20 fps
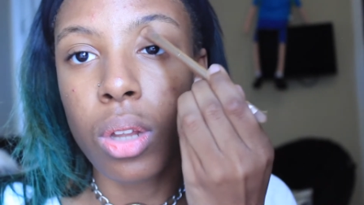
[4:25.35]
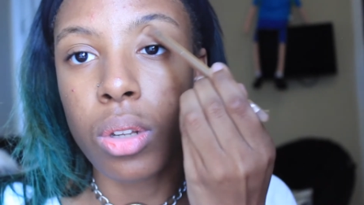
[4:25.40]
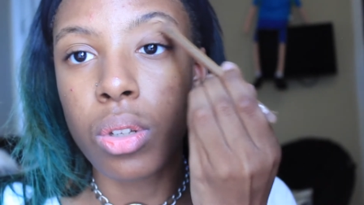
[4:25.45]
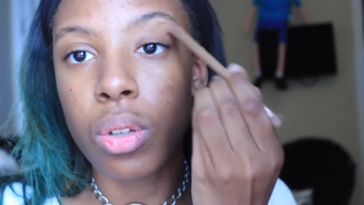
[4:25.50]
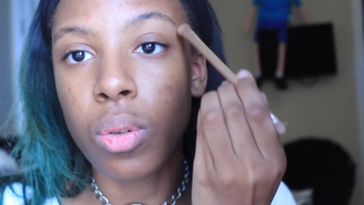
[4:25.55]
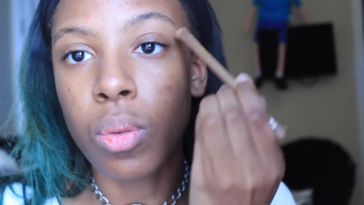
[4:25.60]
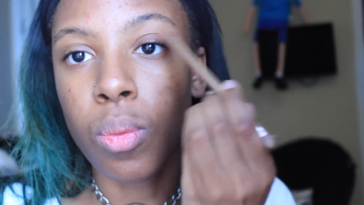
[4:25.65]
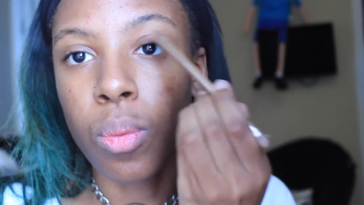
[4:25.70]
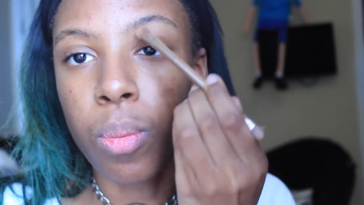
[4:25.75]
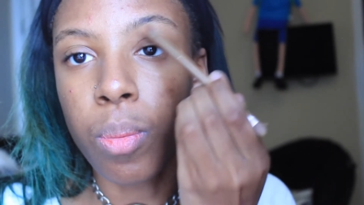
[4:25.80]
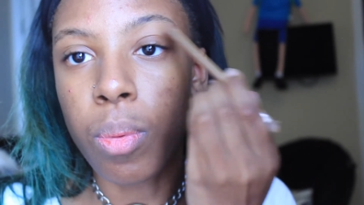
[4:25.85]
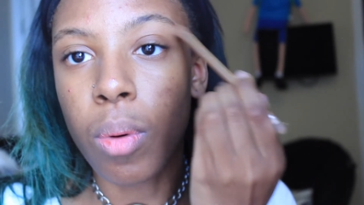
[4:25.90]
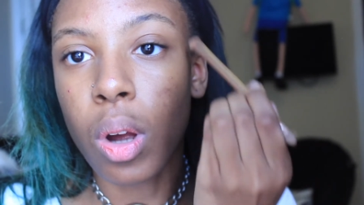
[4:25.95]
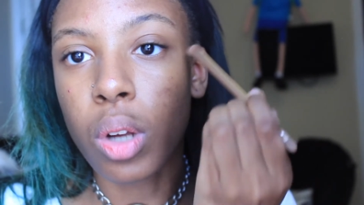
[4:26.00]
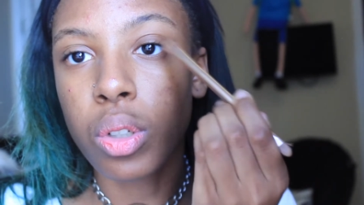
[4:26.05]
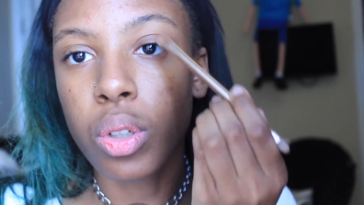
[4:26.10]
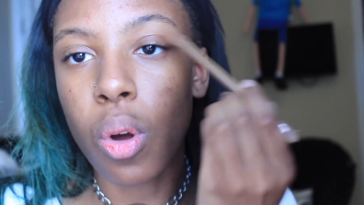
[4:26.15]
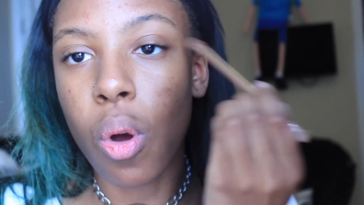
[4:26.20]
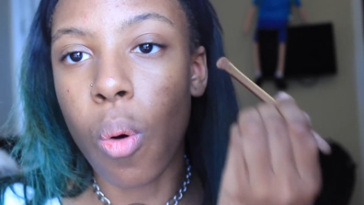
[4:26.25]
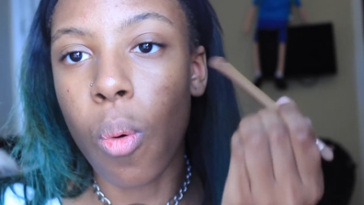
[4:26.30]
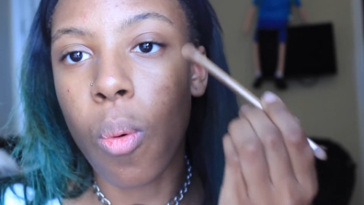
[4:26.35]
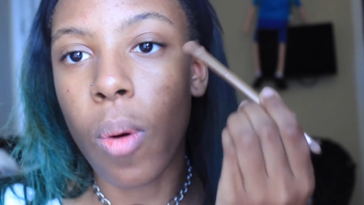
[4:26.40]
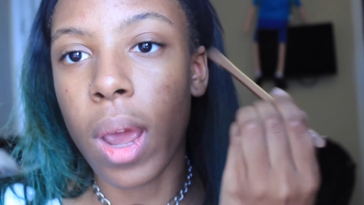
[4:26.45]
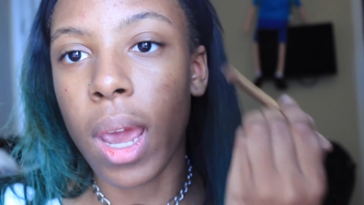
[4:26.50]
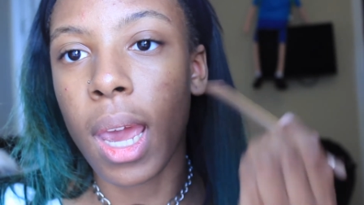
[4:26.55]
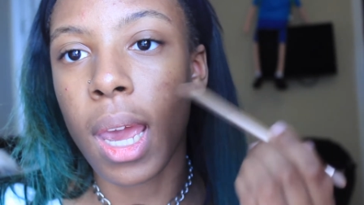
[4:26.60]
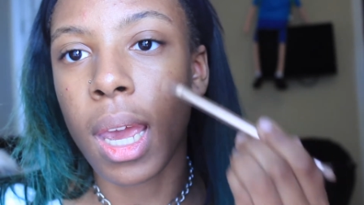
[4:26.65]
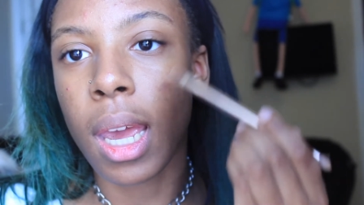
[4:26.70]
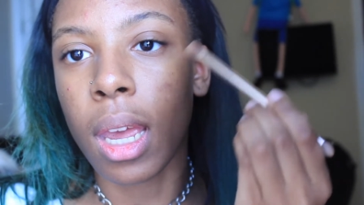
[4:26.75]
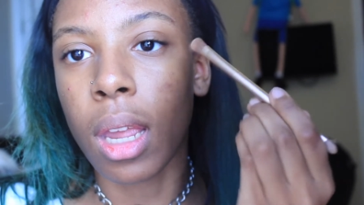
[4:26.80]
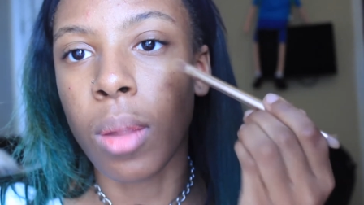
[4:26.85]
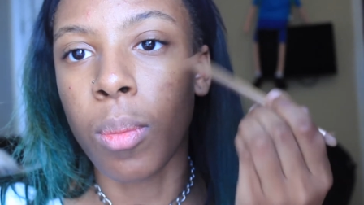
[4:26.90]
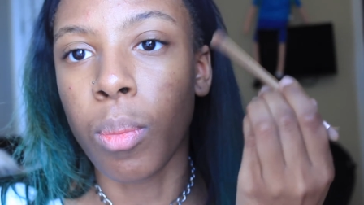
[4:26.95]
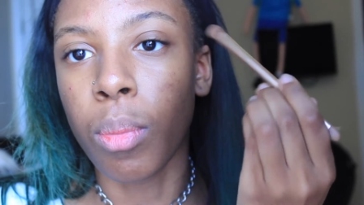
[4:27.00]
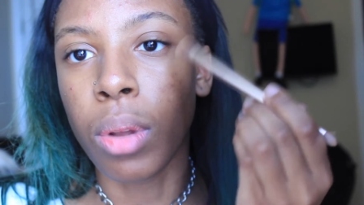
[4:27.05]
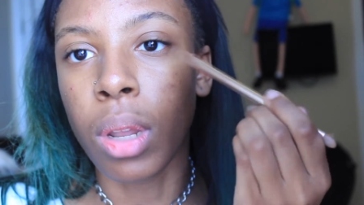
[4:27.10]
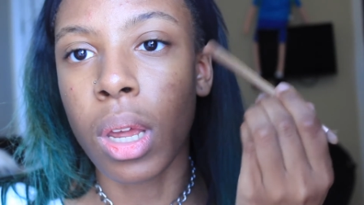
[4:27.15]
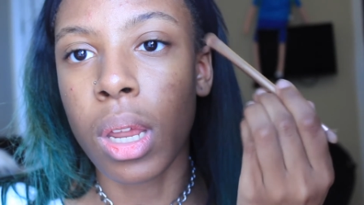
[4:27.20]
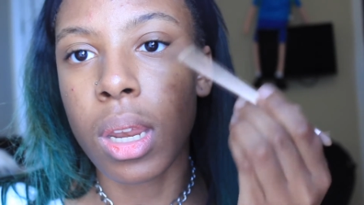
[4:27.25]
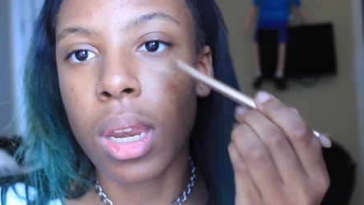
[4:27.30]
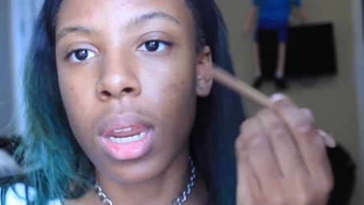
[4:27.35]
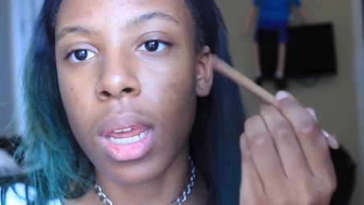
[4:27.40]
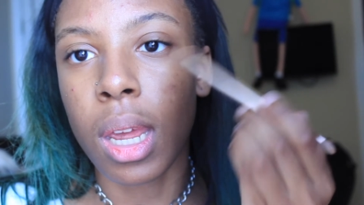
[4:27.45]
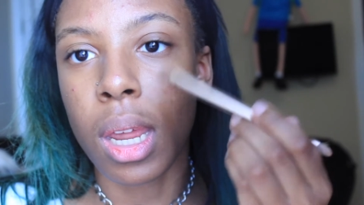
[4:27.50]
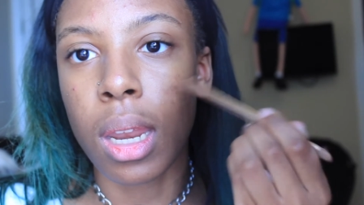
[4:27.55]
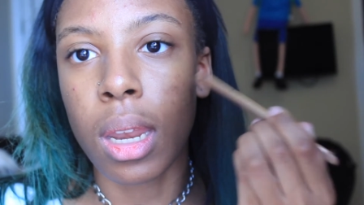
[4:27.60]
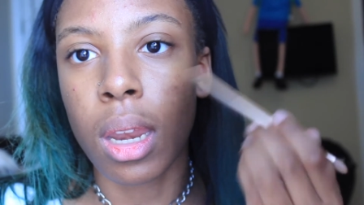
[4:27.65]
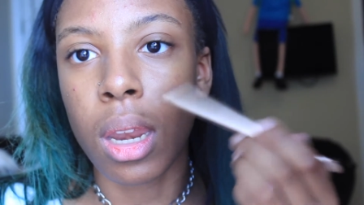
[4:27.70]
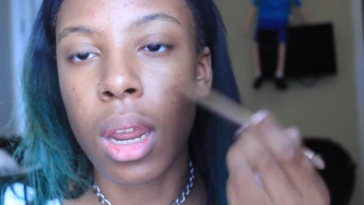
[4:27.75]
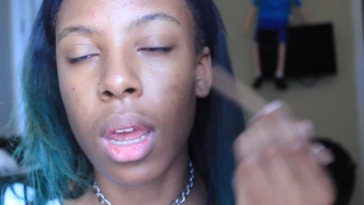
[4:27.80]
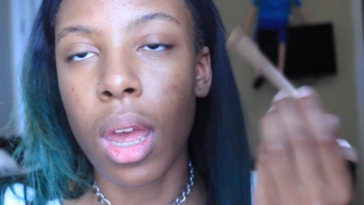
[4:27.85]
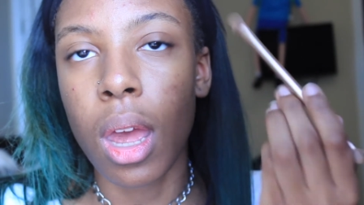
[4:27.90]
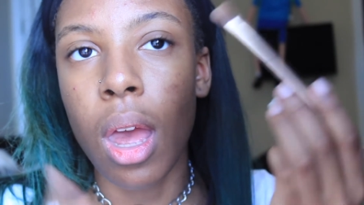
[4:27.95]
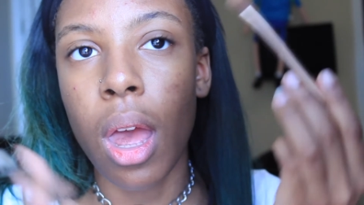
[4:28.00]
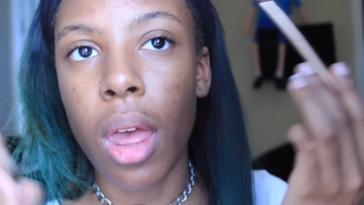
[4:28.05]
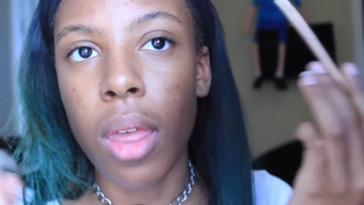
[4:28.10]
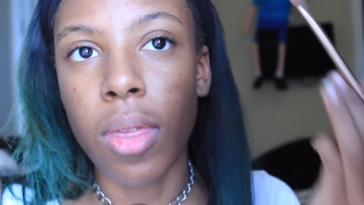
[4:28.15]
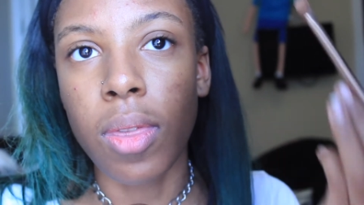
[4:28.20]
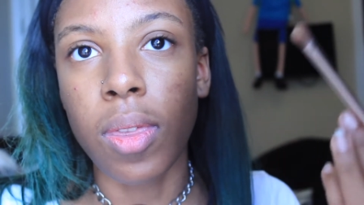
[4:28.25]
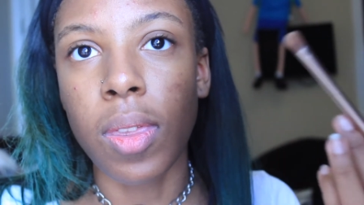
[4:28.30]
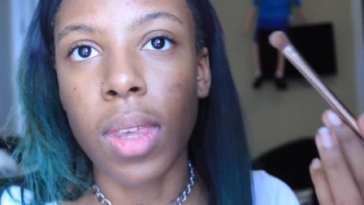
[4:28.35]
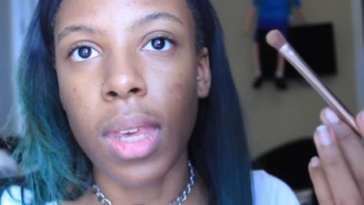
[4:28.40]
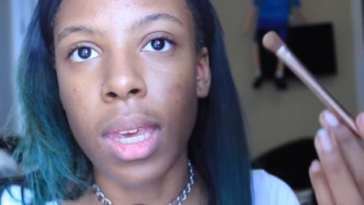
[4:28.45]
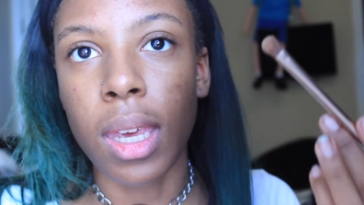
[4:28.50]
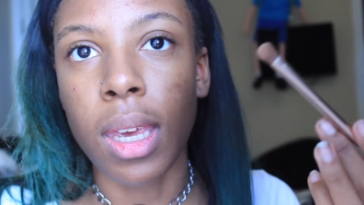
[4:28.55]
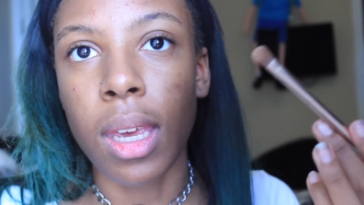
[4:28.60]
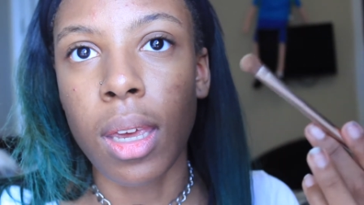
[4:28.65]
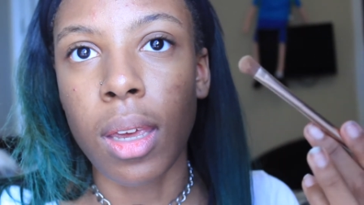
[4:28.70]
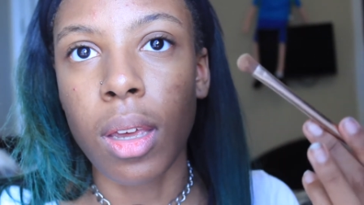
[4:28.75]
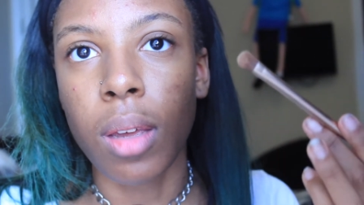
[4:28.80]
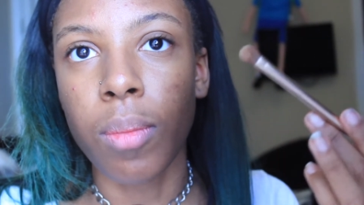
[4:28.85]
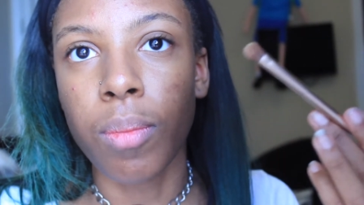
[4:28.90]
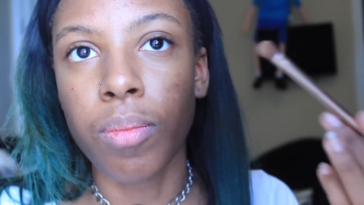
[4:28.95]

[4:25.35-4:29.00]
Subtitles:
to brush away and blend in the